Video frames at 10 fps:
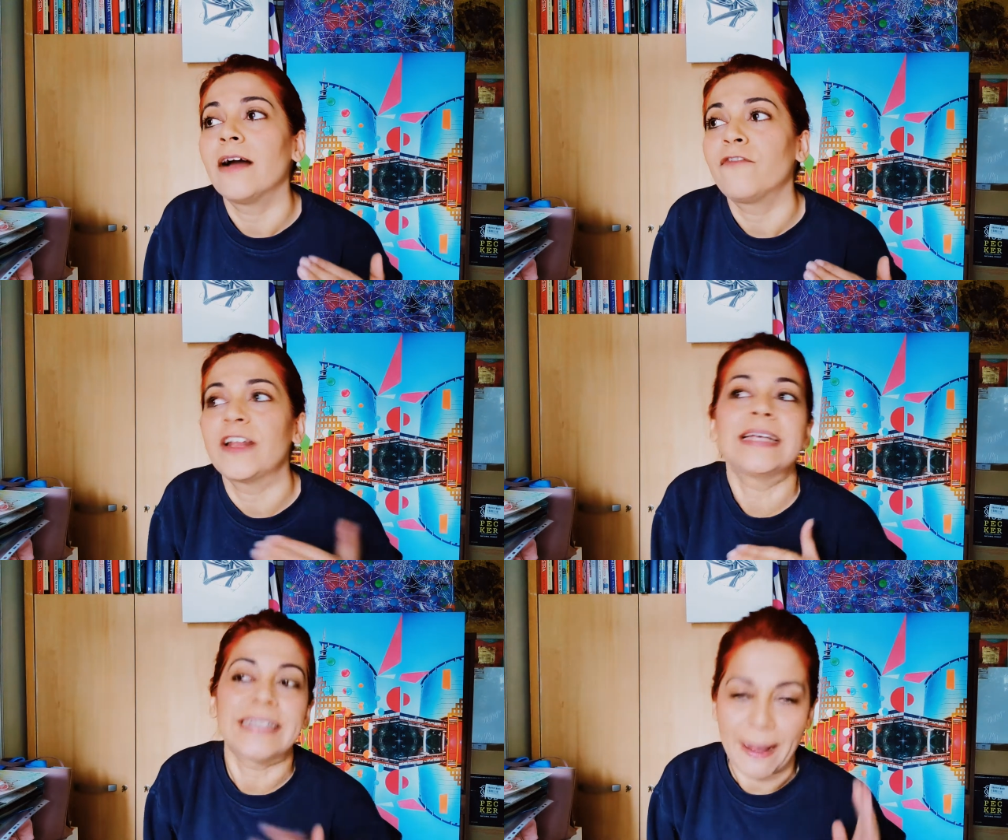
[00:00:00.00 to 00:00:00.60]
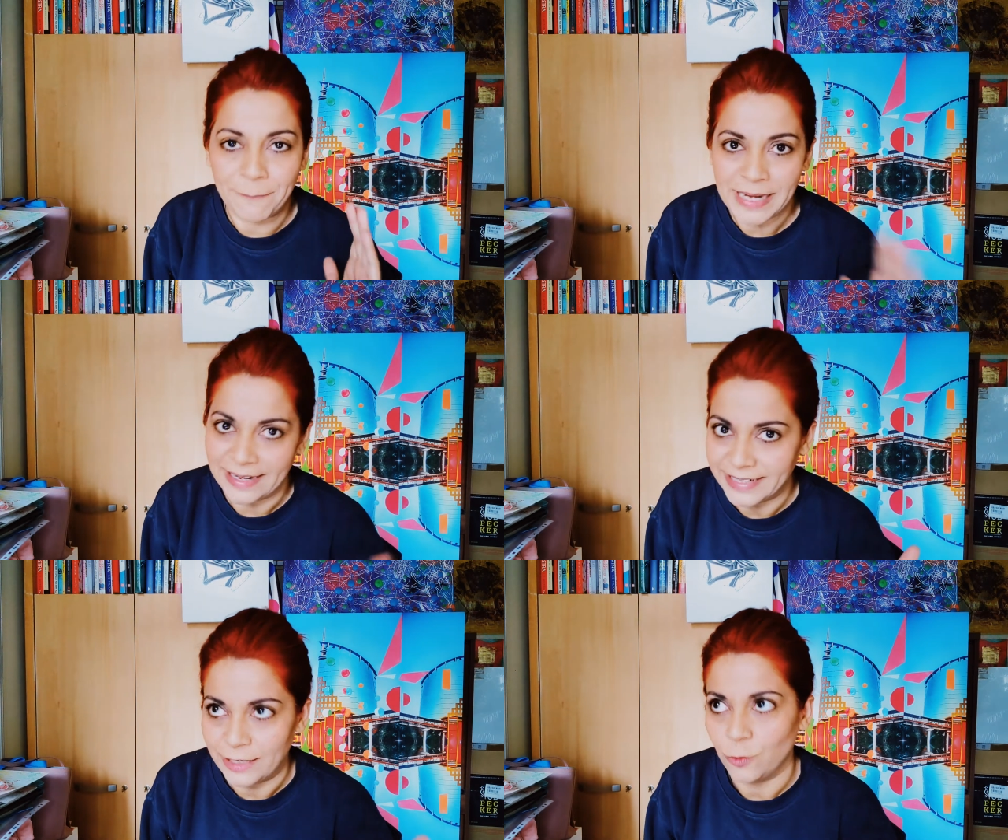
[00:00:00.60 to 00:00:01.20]
For example,
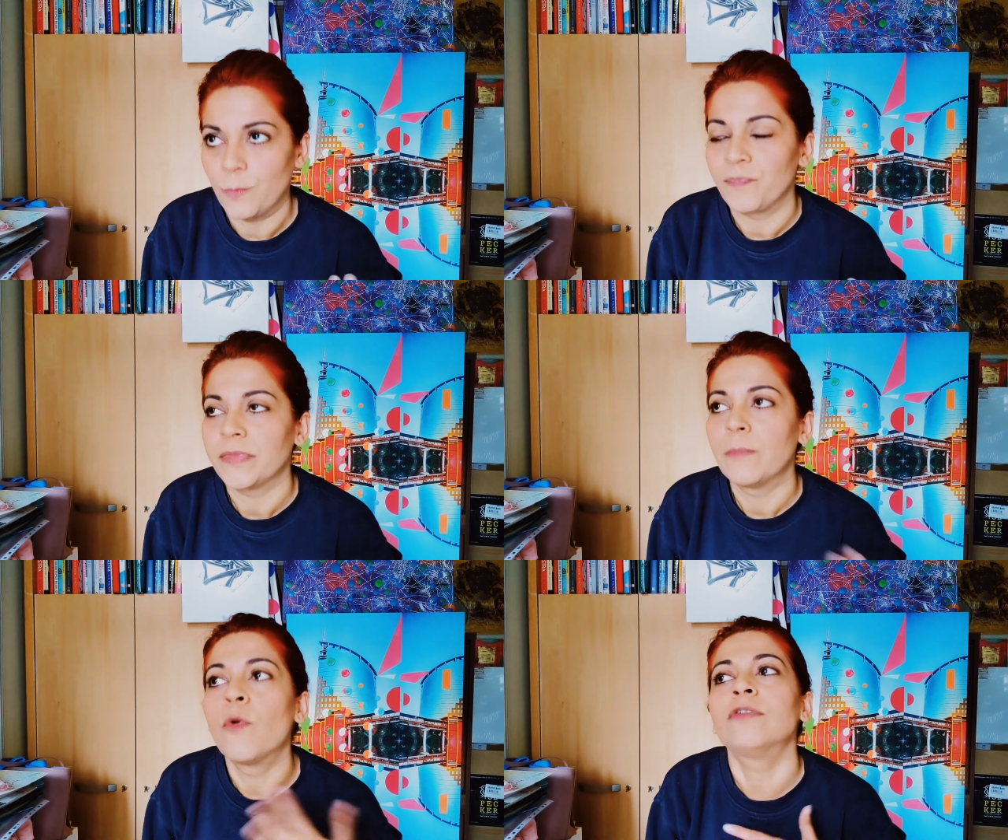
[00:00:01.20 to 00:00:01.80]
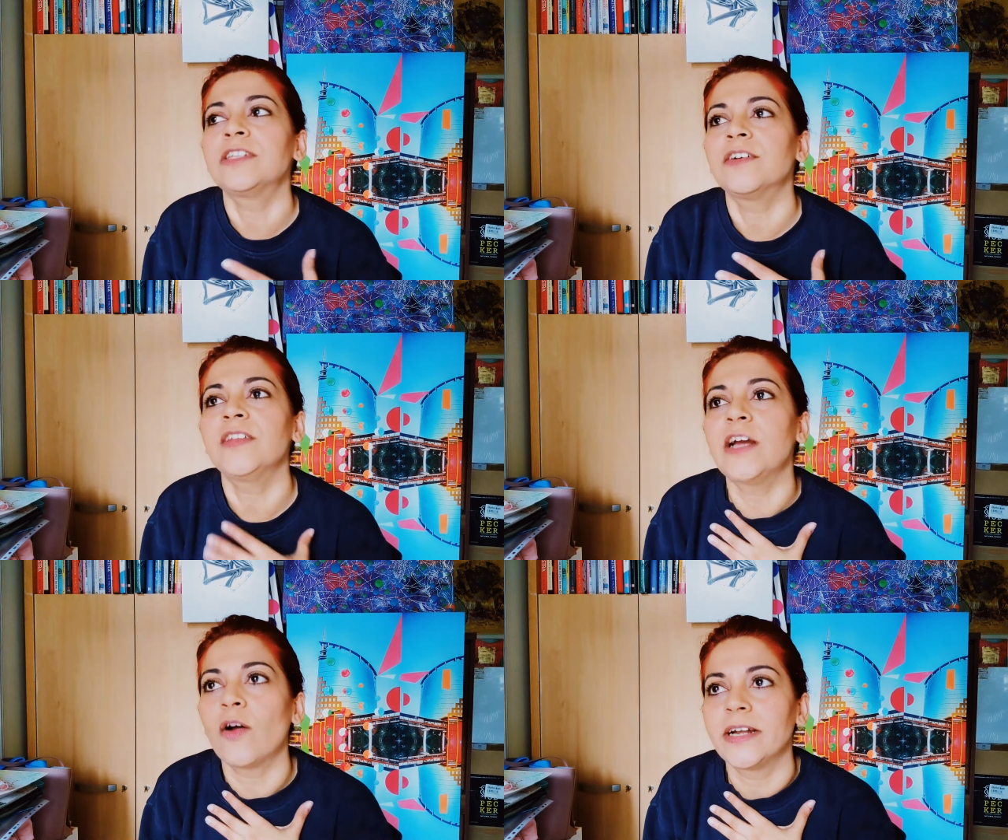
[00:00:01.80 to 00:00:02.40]
I'll tell you, most of
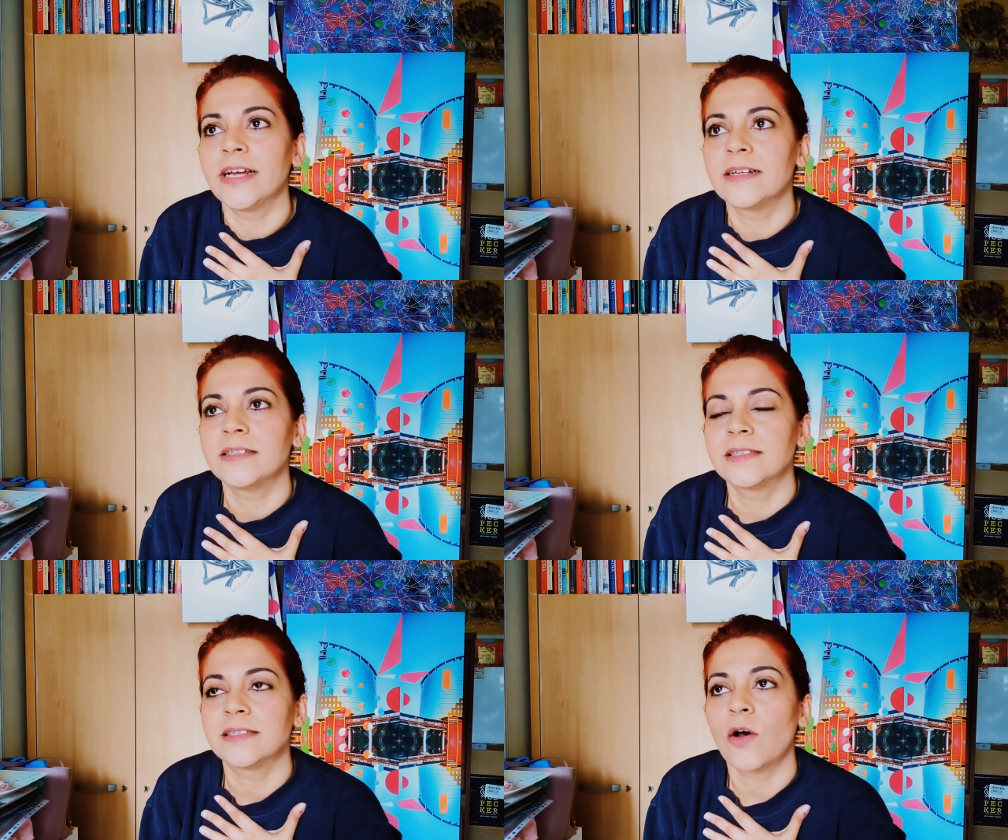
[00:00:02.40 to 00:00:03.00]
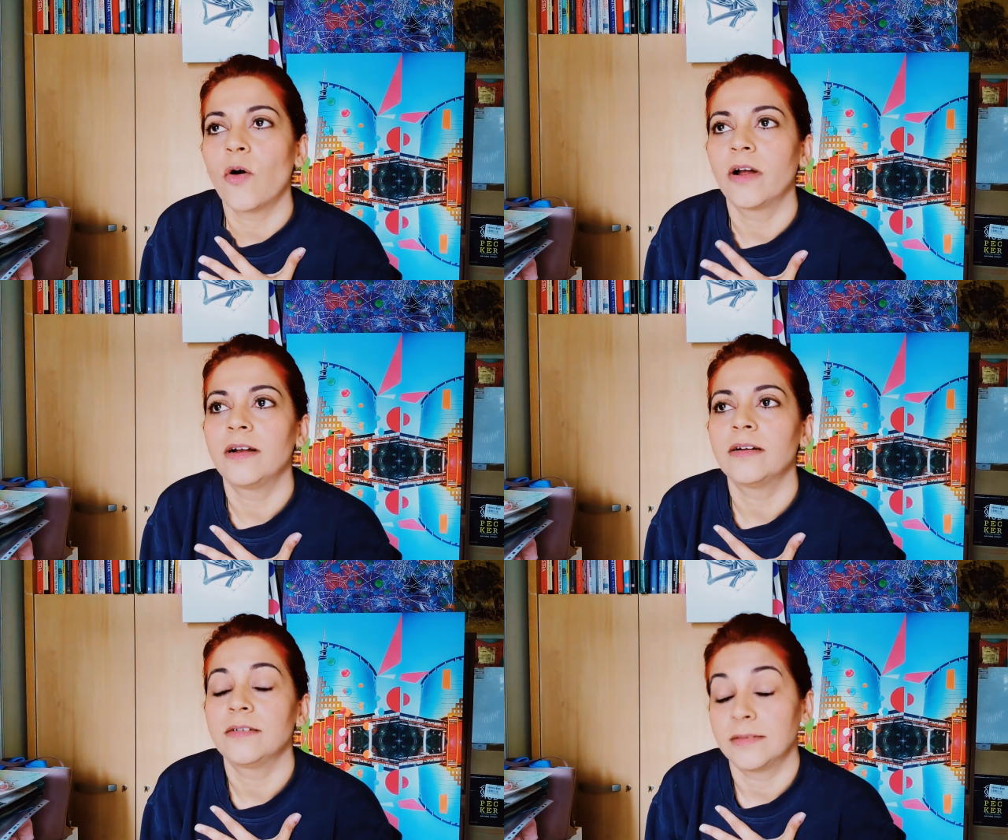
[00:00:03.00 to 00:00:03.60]
the audience
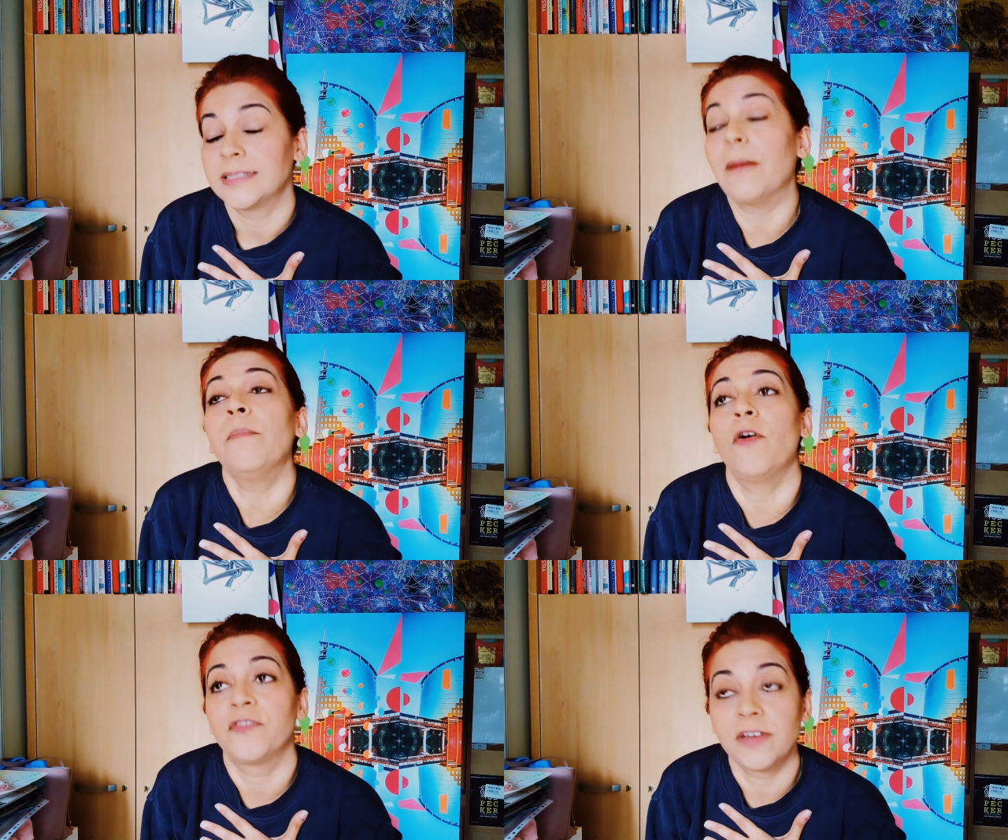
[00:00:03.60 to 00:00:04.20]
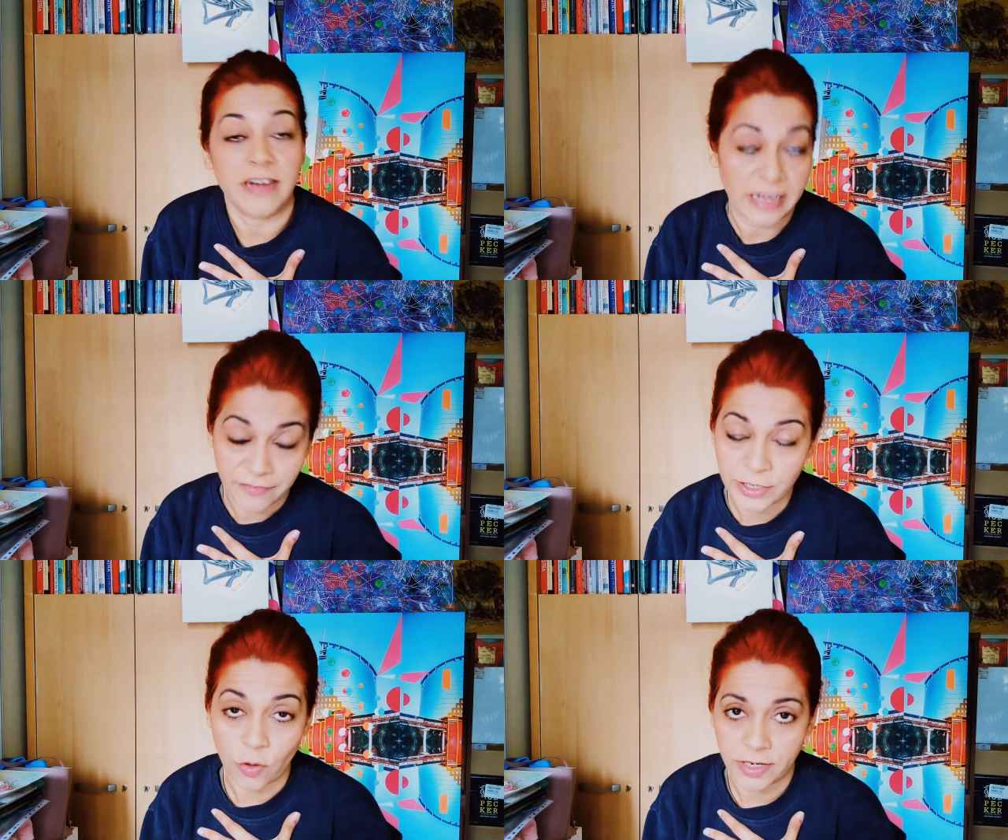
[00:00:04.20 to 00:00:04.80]
or some of the
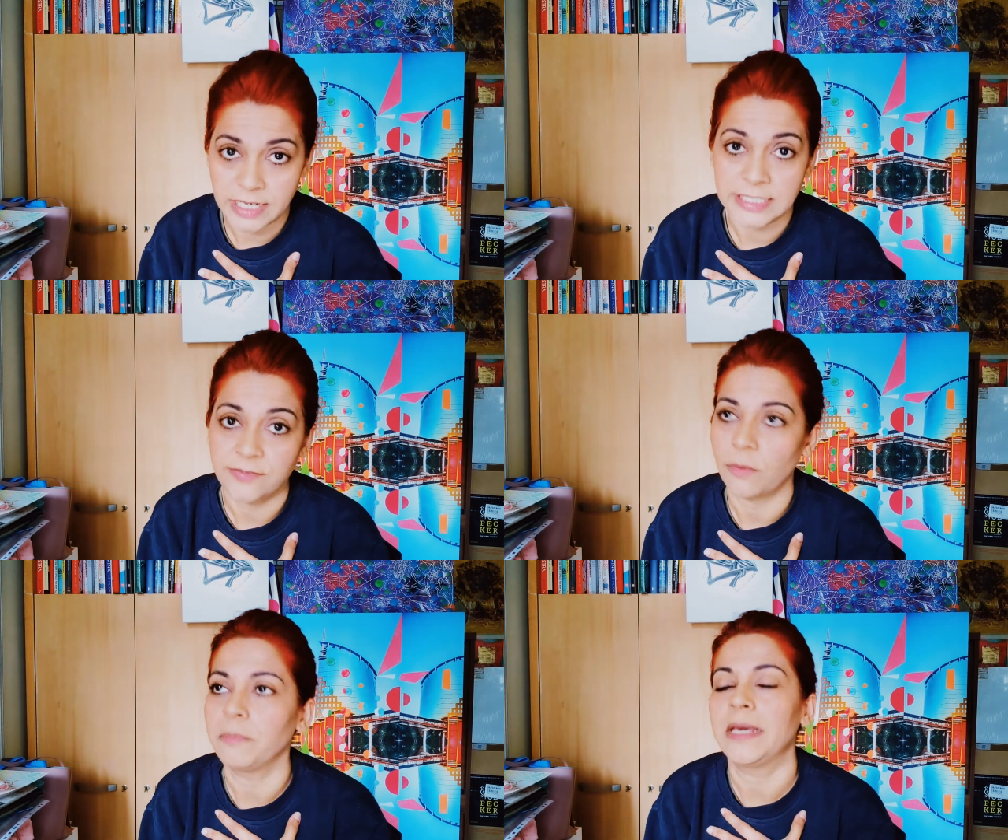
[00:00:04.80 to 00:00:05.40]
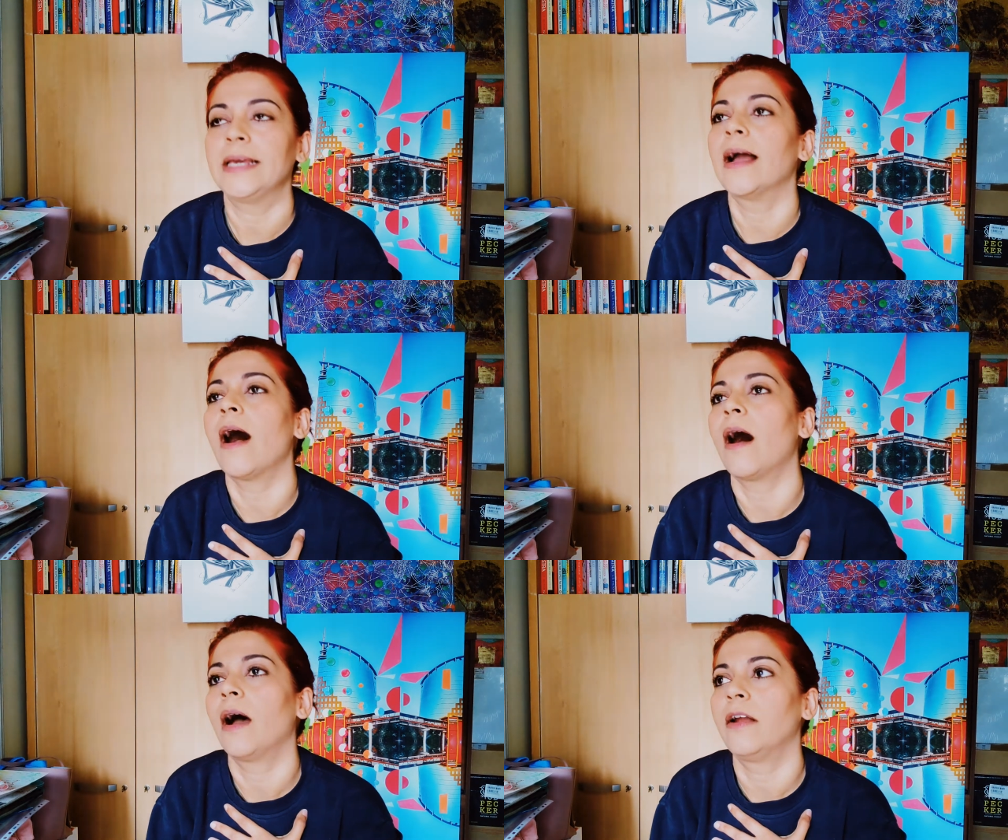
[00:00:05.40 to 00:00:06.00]
relevant audience for me
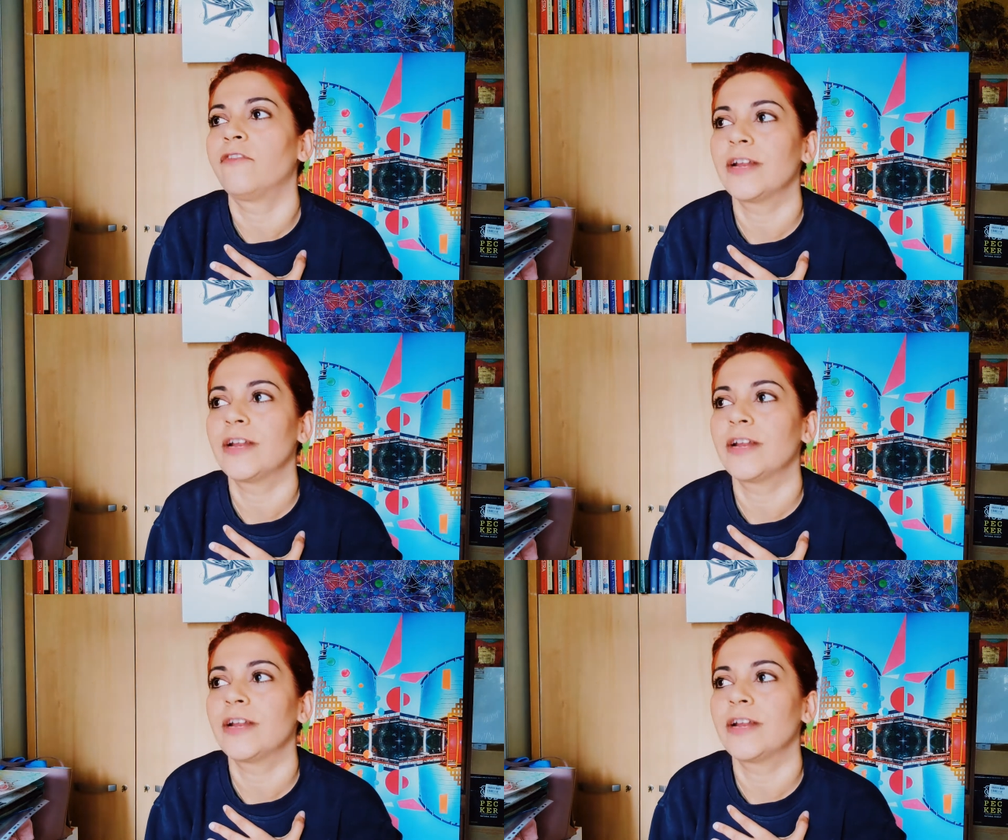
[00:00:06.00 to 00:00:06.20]
are,